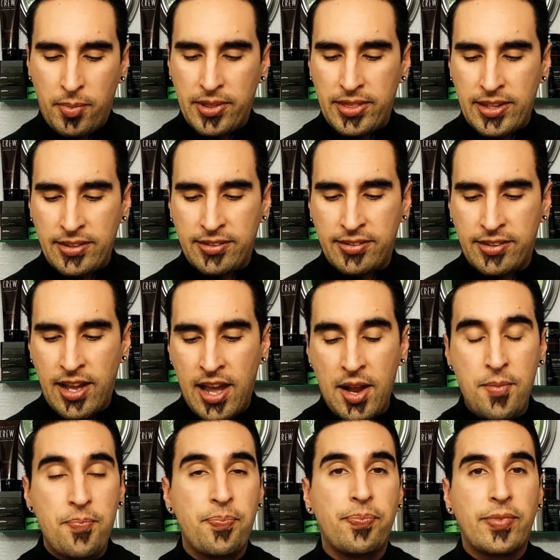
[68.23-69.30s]
but this
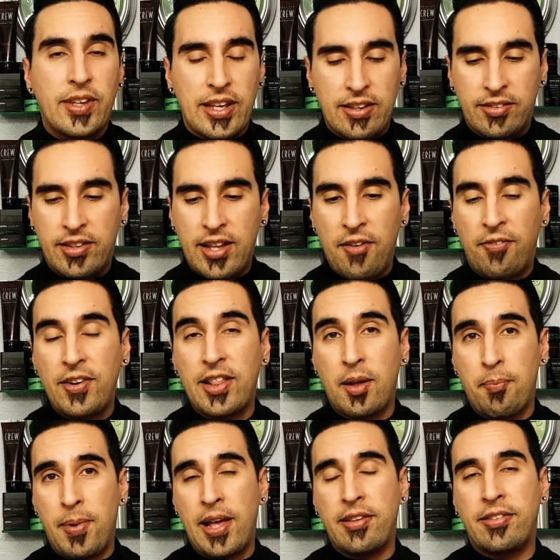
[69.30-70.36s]
set is definitely
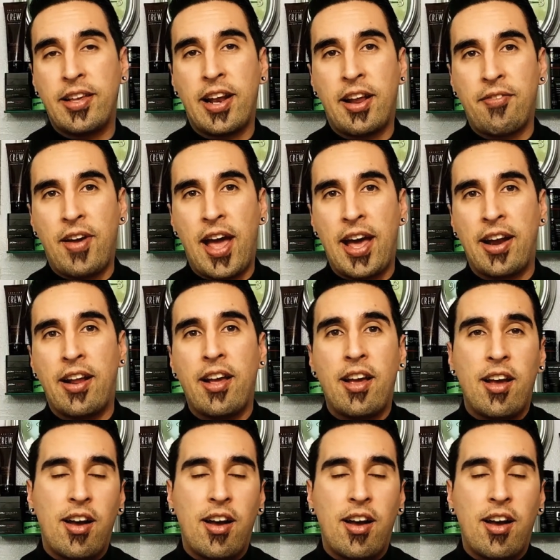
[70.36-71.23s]
the best set I've had